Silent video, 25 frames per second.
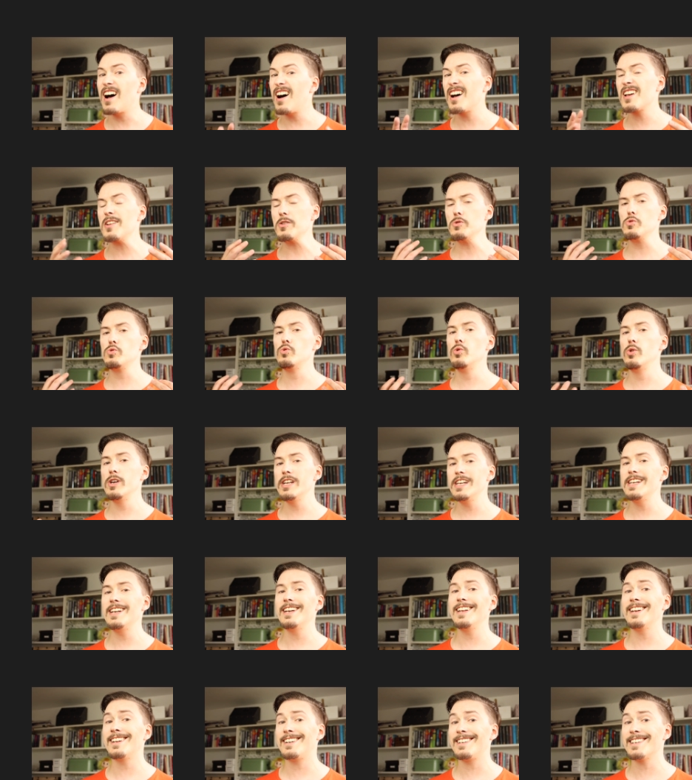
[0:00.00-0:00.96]
I
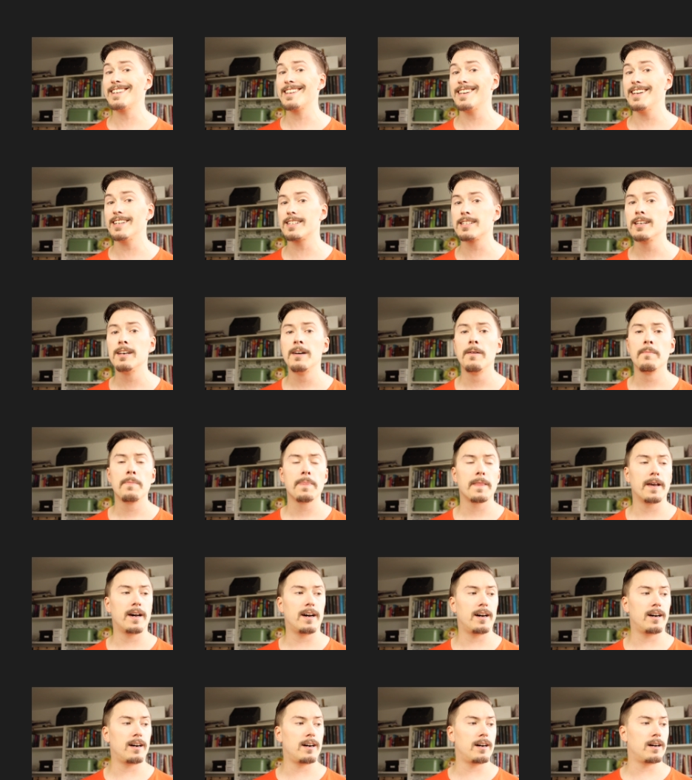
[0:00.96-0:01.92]
really like it,
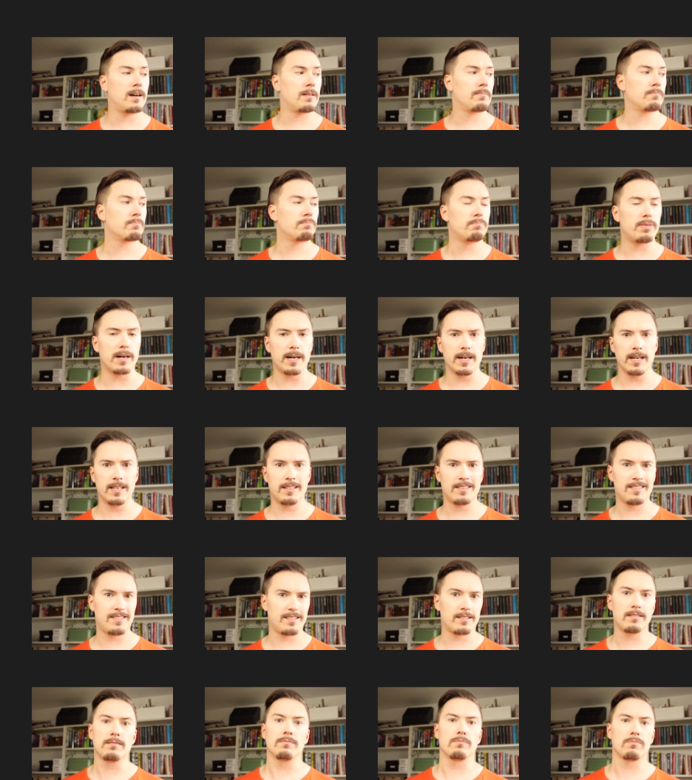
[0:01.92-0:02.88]

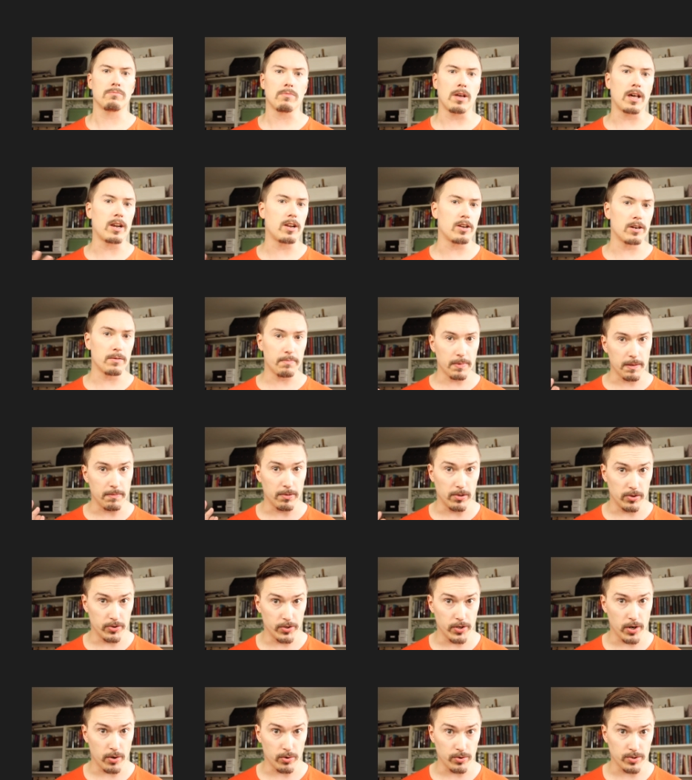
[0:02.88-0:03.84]
but a lot of people
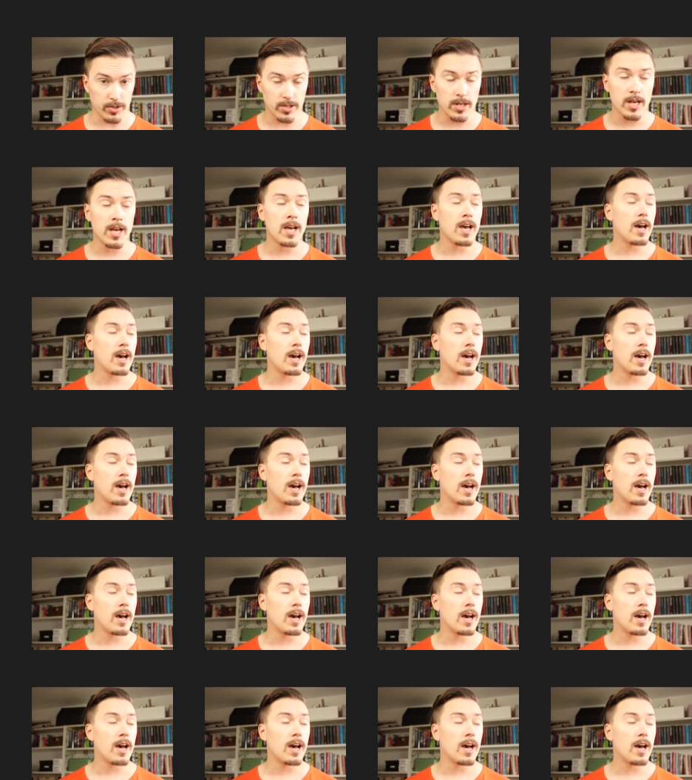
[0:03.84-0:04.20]
don't.